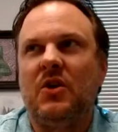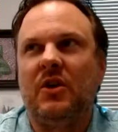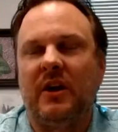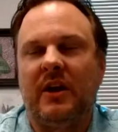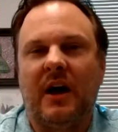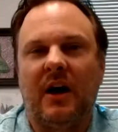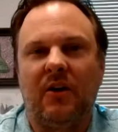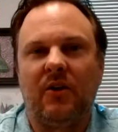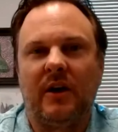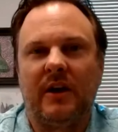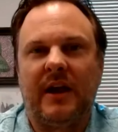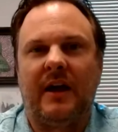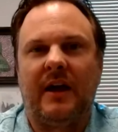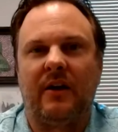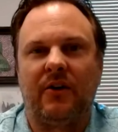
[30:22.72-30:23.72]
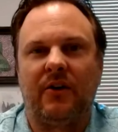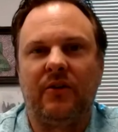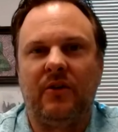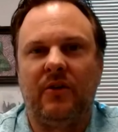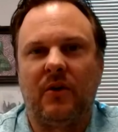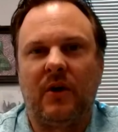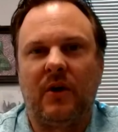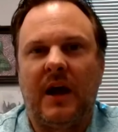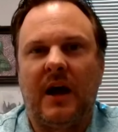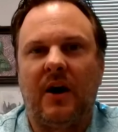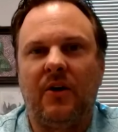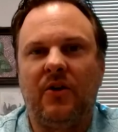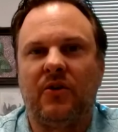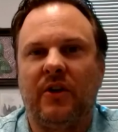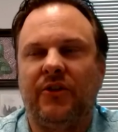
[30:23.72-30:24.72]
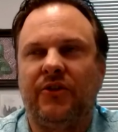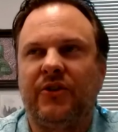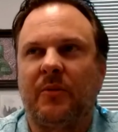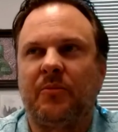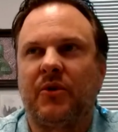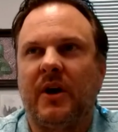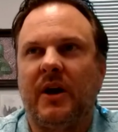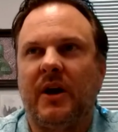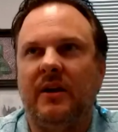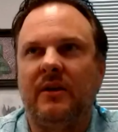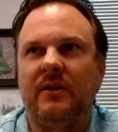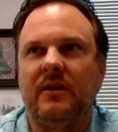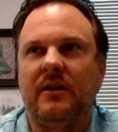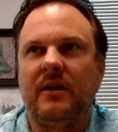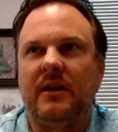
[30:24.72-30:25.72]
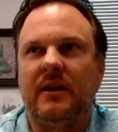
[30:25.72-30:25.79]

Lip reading: You gotta look at how you're gonna separate,